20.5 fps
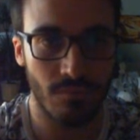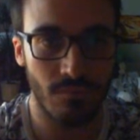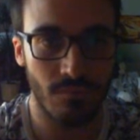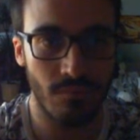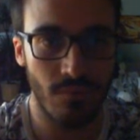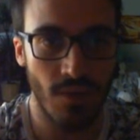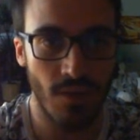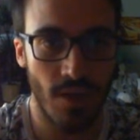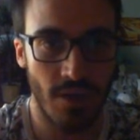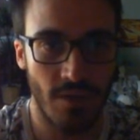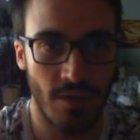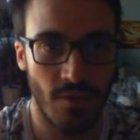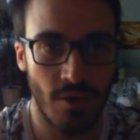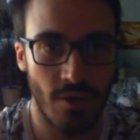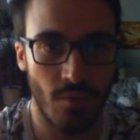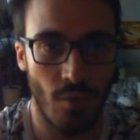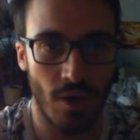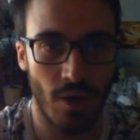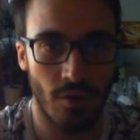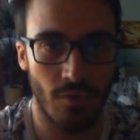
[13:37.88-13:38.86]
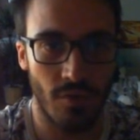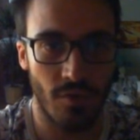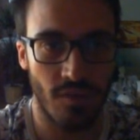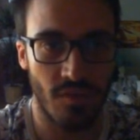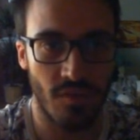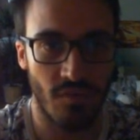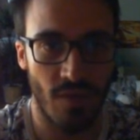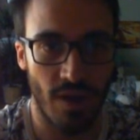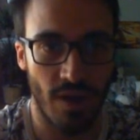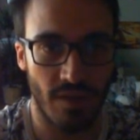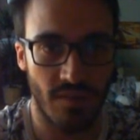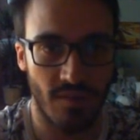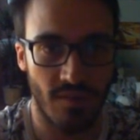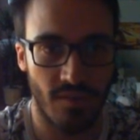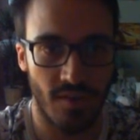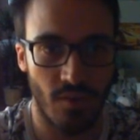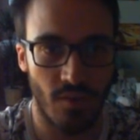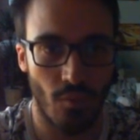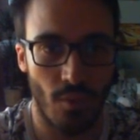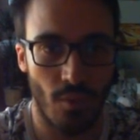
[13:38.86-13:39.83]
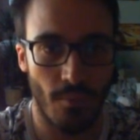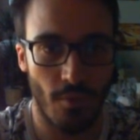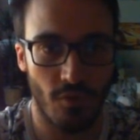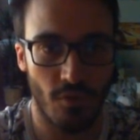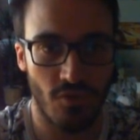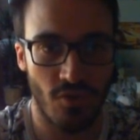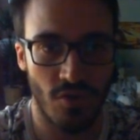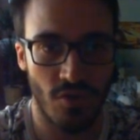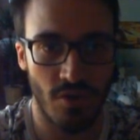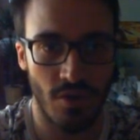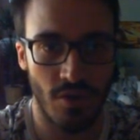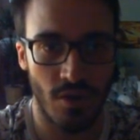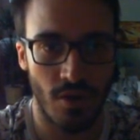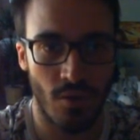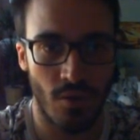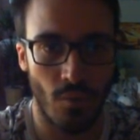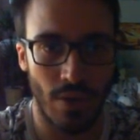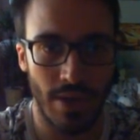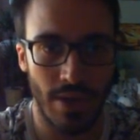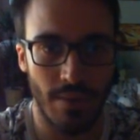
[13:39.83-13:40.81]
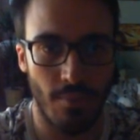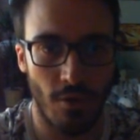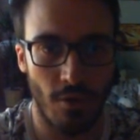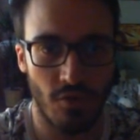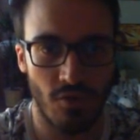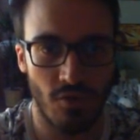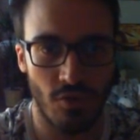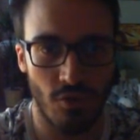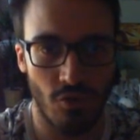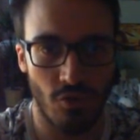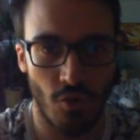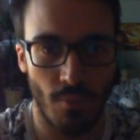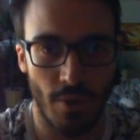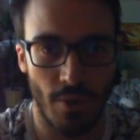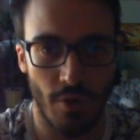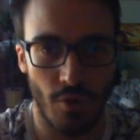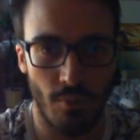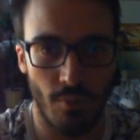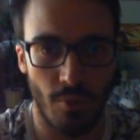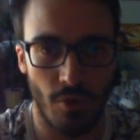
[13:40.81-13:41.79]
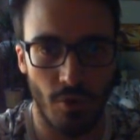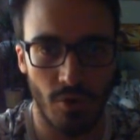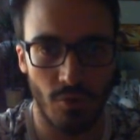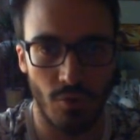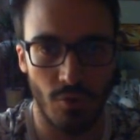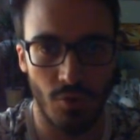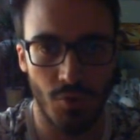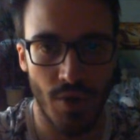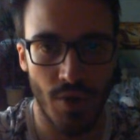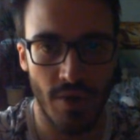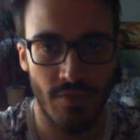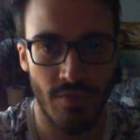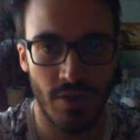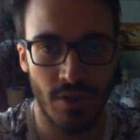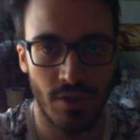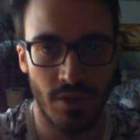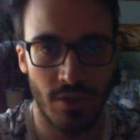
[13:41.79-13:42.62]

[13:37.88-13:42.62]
Activate one of these effects. Send one link monster controlled by your opponent to the graveyard.